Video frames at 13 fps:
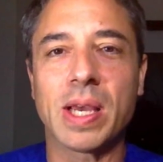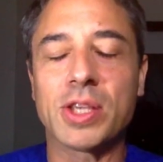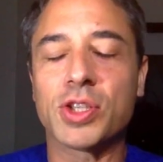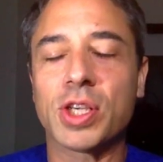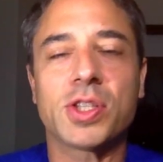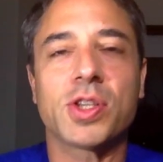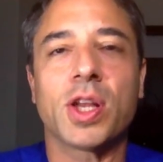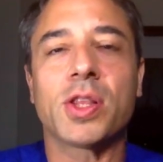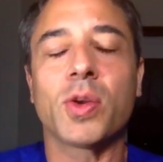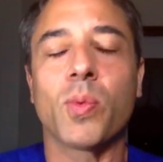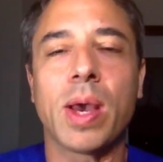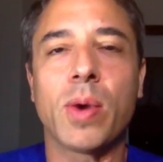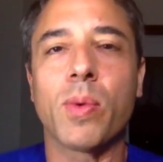It's just not the
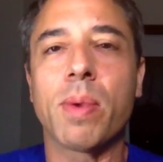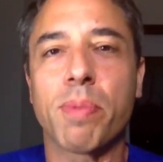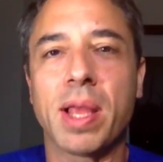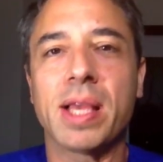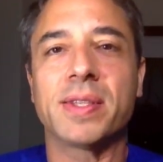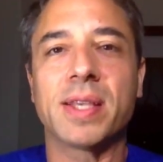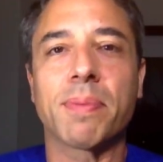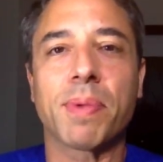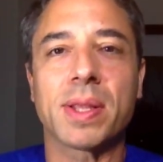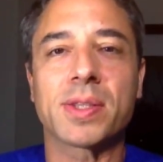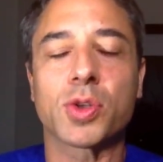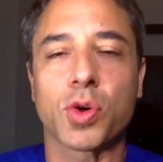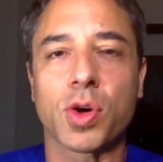way we place
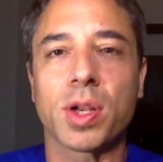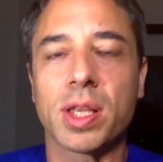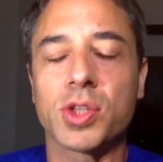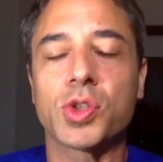implants currently.